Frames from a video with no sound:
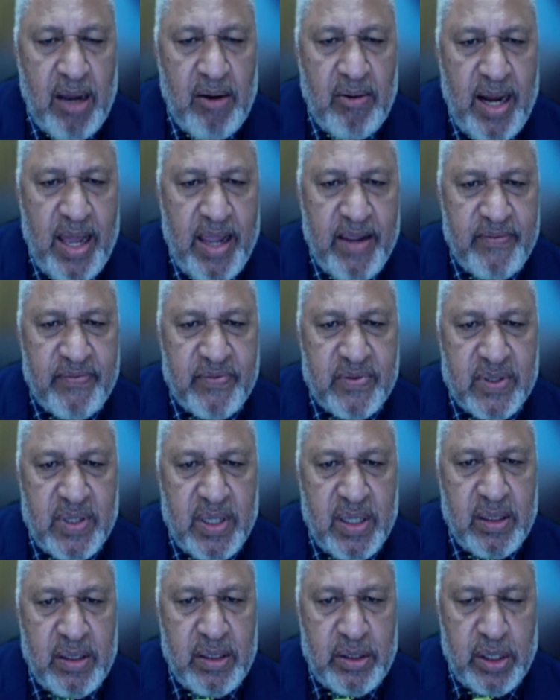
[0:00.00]
our lives
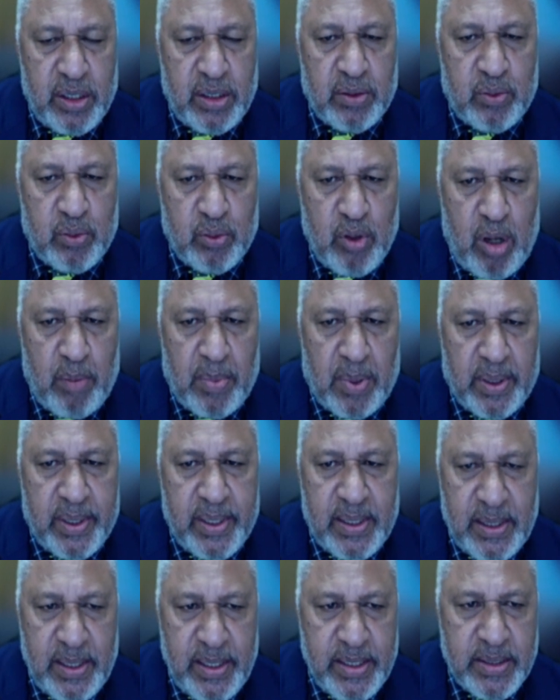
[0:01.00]
can return to normal,
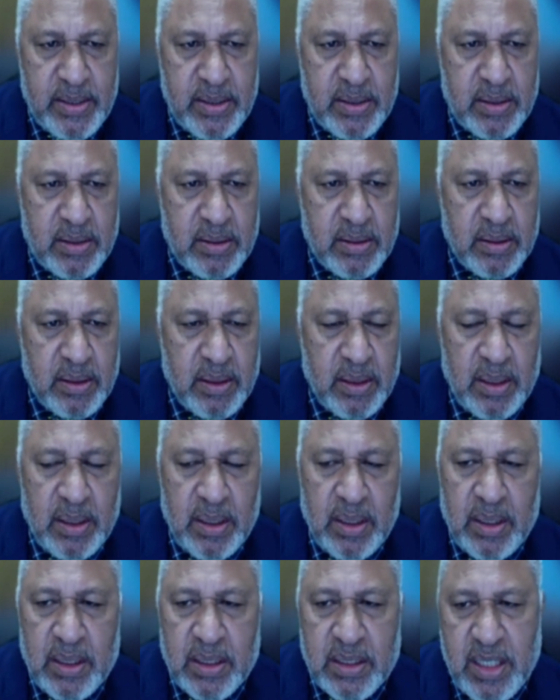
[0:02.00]
at least
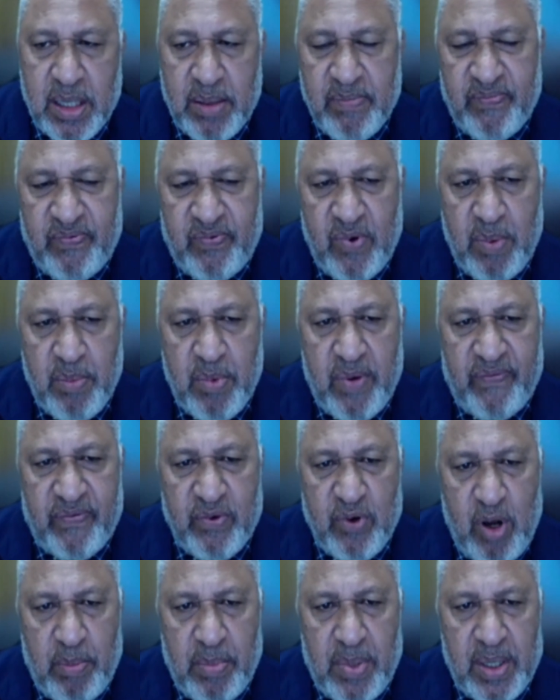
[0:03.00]
some form
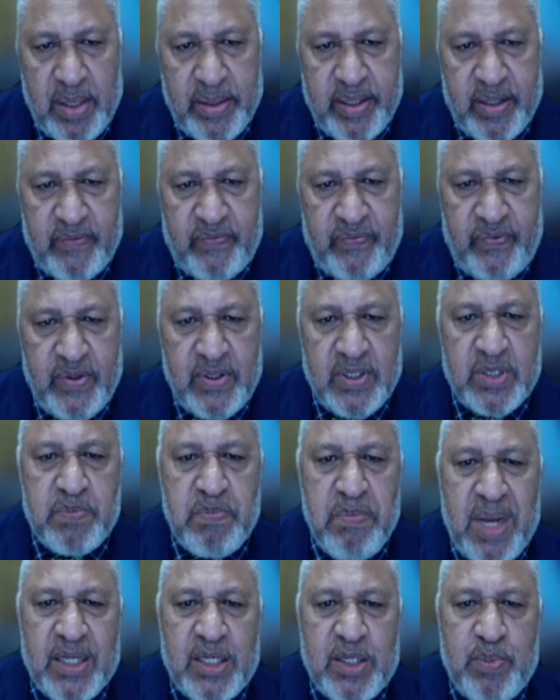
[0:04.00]
of normal that
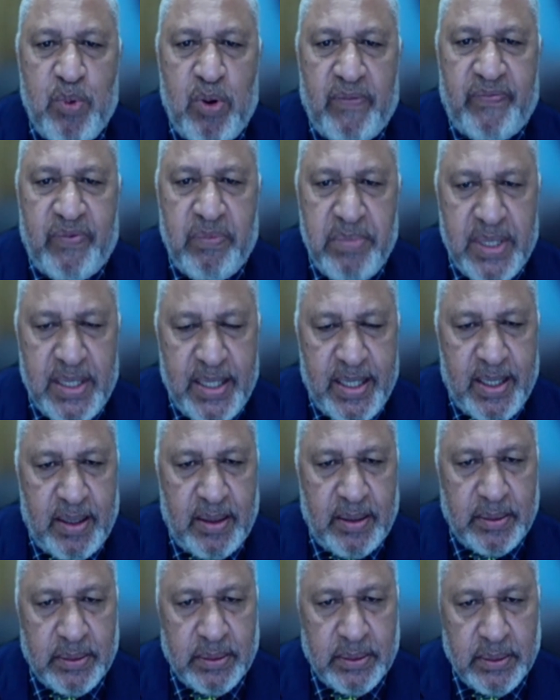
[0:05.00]
feels much more
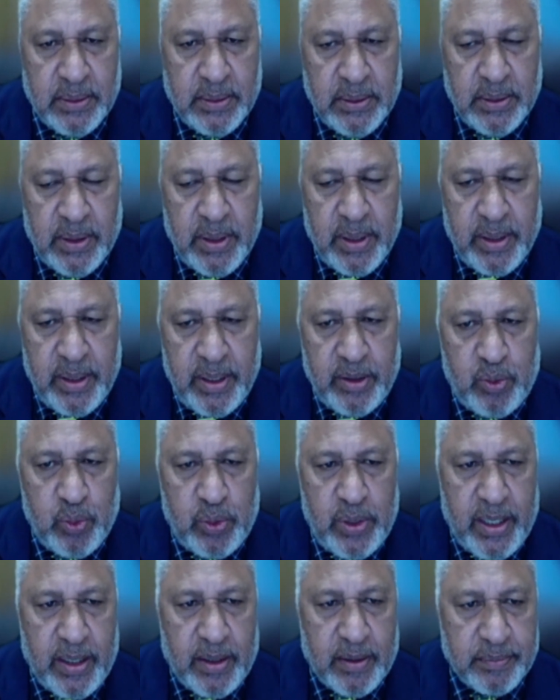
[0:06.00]
familiar than
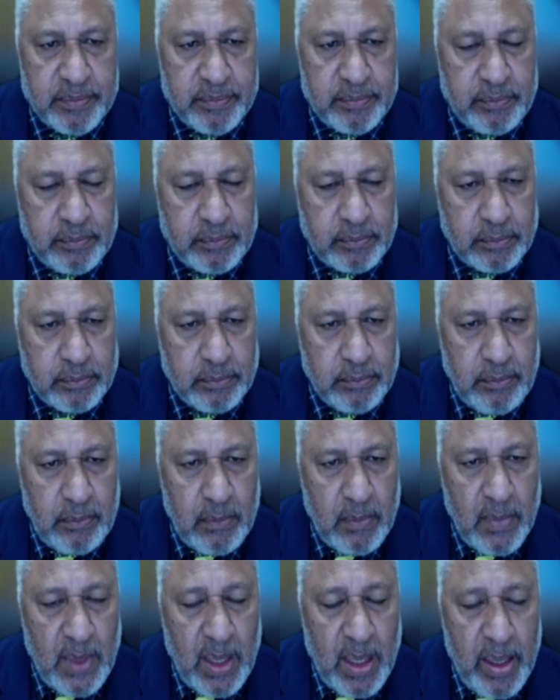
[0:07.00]
today.
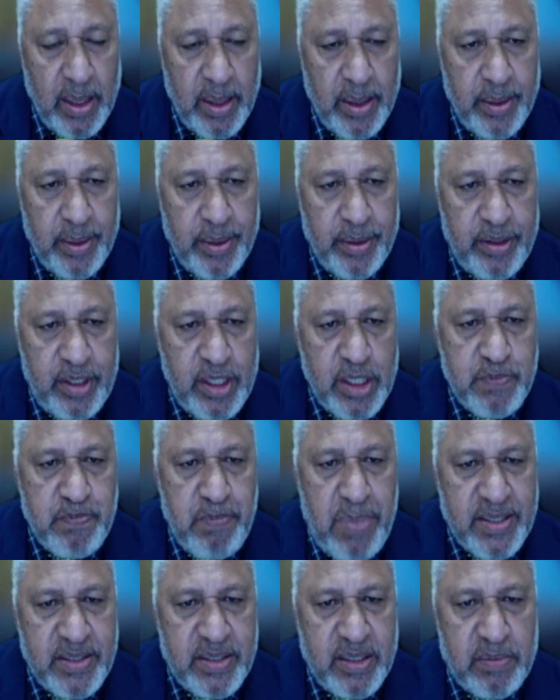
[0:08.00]
This
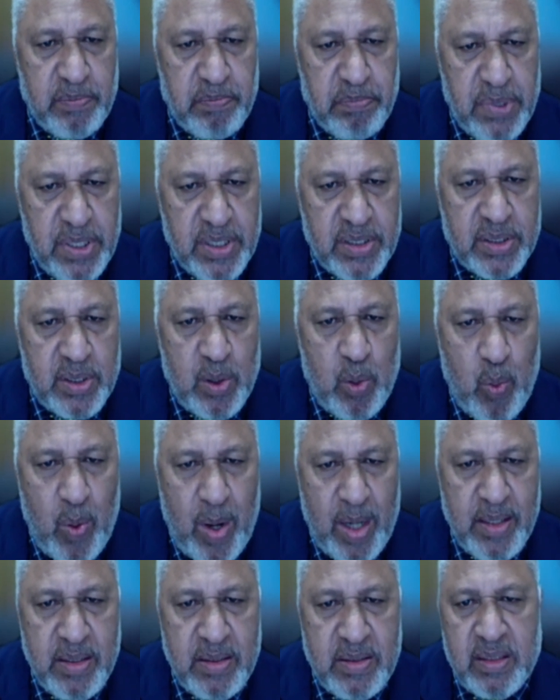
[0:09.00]
budget meets the
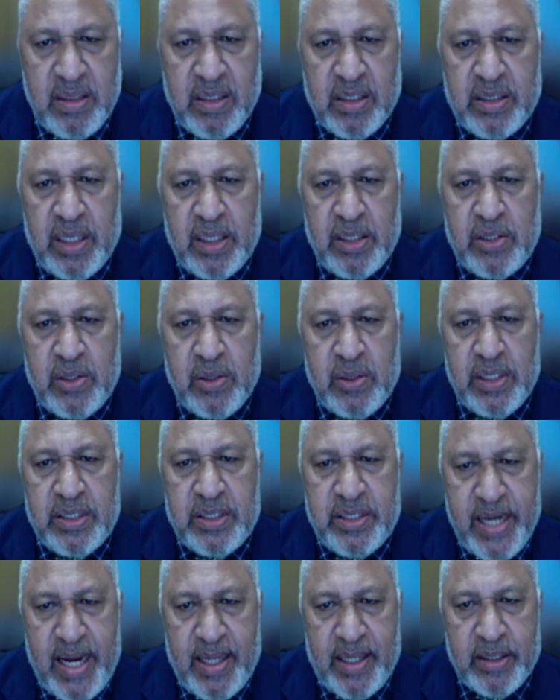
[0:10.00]

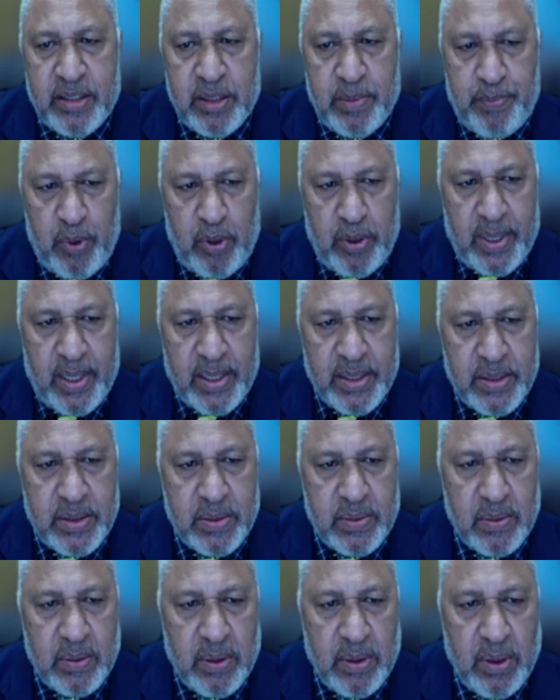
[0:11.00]
once-in-a-century challenge upon
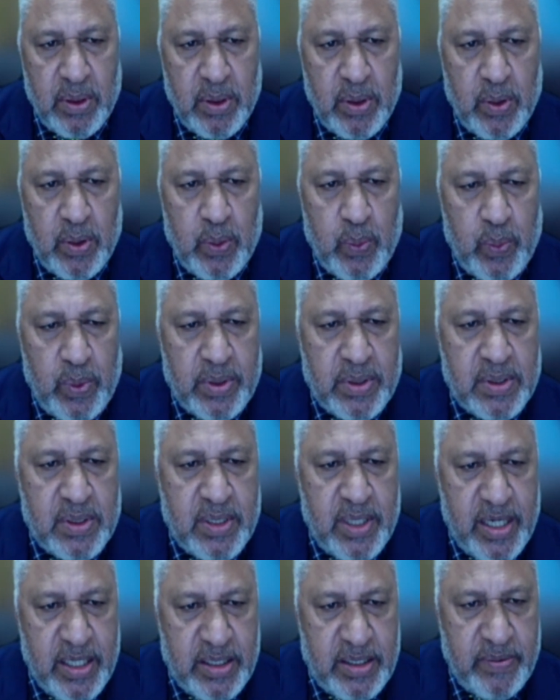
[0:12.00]
us with
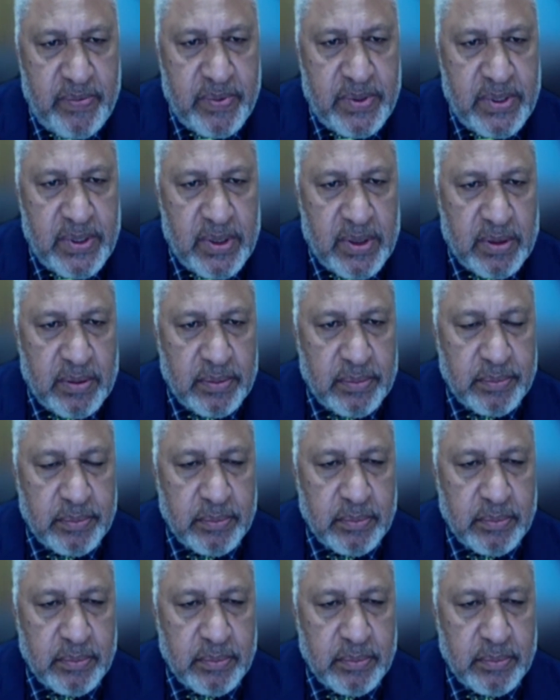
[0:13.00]
creativity.